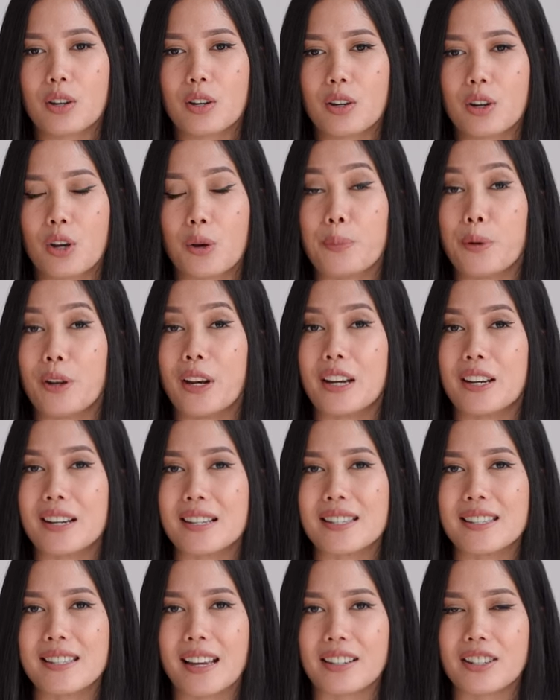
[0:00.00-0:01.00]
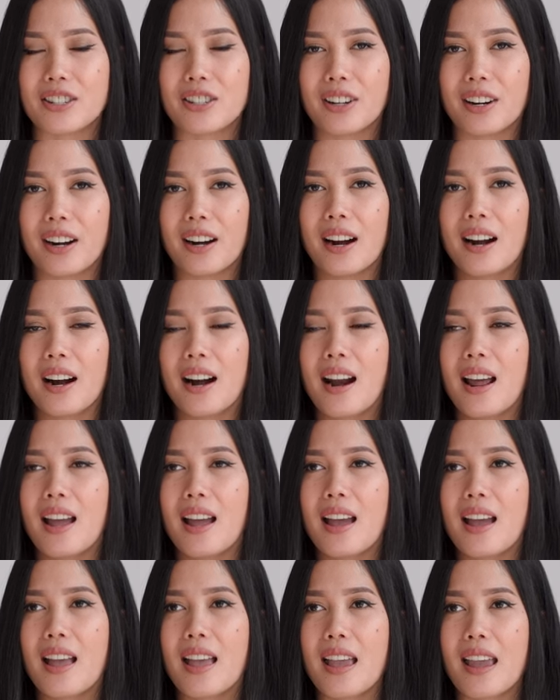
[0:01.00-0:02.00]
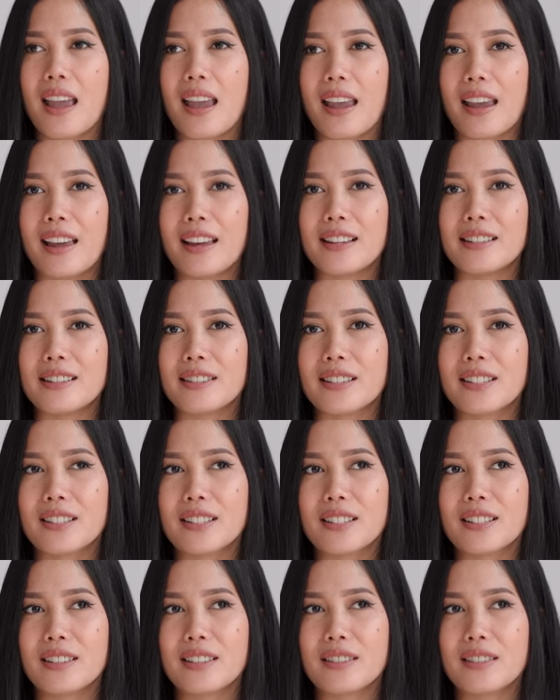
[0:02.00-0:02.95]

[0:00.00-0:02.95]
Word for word: community center and